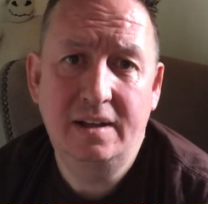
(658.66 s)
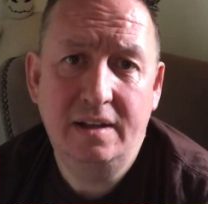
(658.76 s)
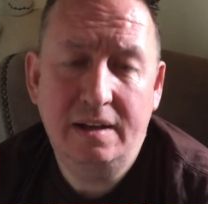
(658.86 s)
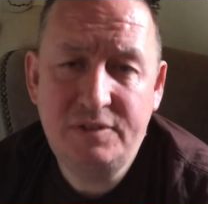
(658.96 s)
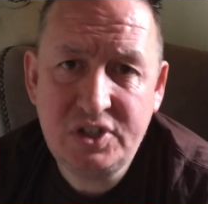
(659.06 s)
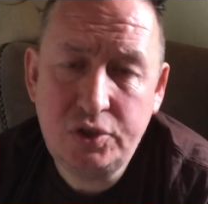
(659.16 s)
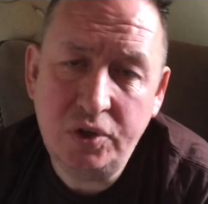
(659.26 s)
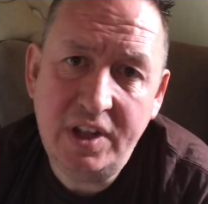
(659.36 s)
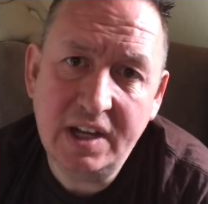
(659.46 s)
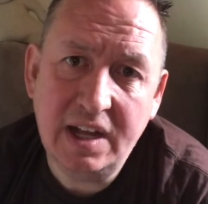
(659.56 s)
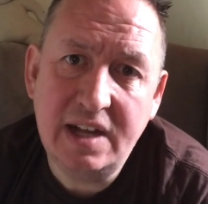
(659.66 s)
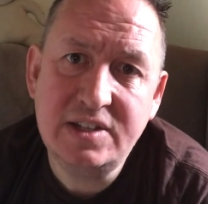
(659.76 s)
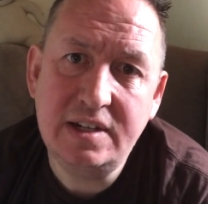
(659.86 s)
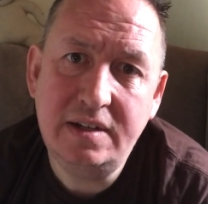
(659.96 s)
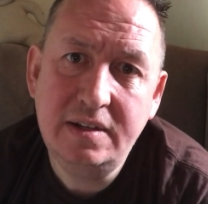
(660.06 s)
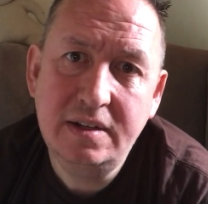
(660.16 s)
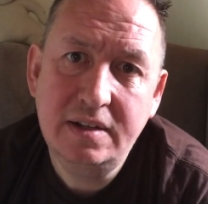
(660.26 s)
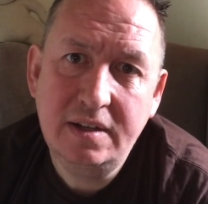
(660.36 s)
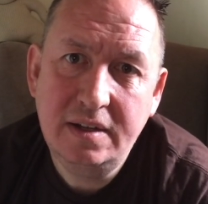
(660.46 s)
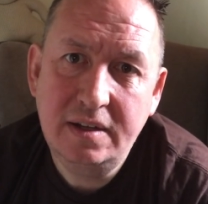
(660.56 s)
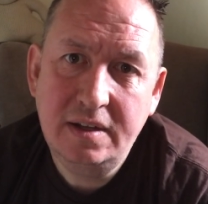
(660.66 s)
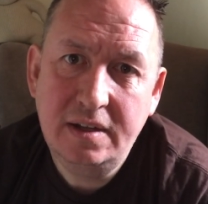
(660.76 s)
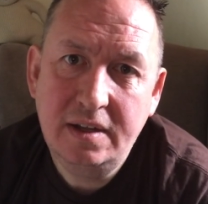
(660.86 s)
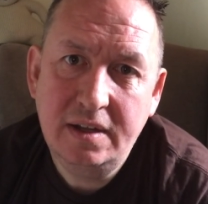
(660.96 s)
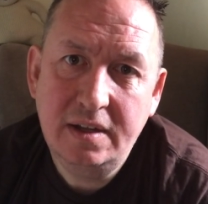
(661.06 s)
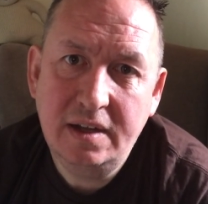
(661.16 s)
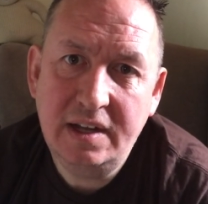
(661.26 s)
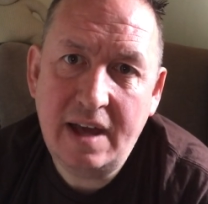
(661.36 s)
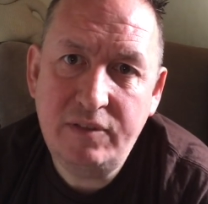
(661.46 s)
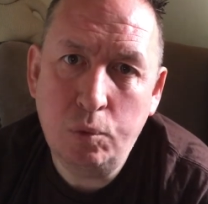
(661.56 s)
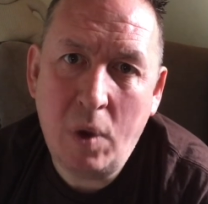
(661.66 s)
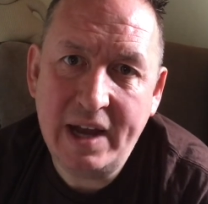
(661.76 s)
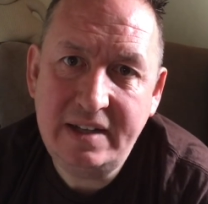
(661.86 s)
have stood in the castle and have the White